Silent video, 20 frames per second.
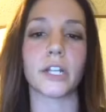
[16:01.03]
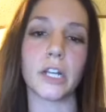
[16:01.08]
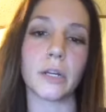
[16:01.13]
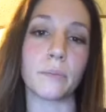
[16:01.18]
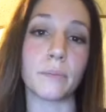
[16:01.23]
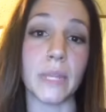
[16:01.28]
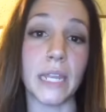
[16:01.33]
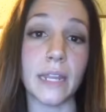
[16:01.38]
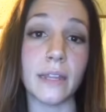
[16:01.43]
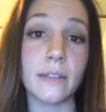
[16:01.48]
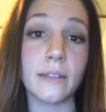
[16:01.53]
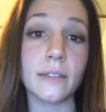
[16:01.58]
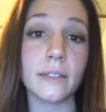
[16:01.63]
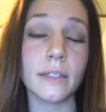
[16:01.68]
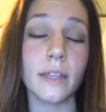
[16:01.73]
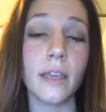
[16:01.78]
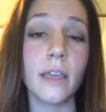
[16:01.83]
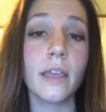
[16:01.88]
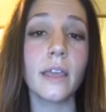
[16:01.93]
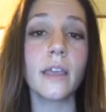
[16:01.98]
term means,
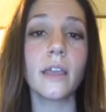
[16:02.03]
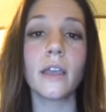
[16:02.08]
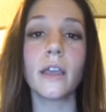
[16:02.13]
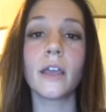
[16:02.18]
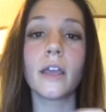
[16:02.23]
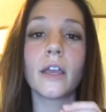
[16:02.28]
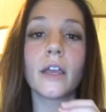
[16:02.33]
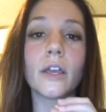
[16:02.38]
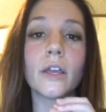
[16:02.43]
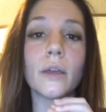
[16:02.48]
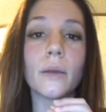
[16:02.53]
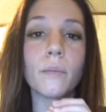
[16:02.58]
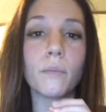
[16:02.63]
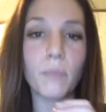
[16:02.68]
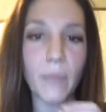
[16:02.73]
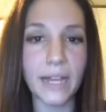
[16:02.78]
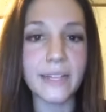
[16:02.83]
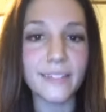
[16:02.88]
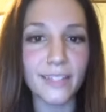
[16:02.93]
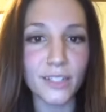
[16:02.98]

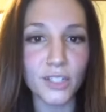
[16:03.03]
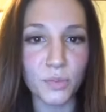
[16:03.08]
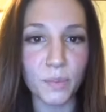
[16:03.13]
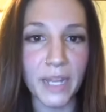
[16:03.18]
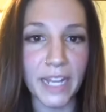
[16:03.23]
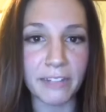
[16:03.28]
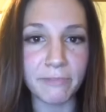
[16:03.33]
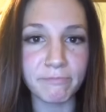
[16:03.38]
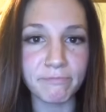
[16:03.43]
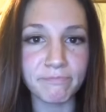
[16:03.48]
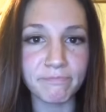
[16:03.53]
message me.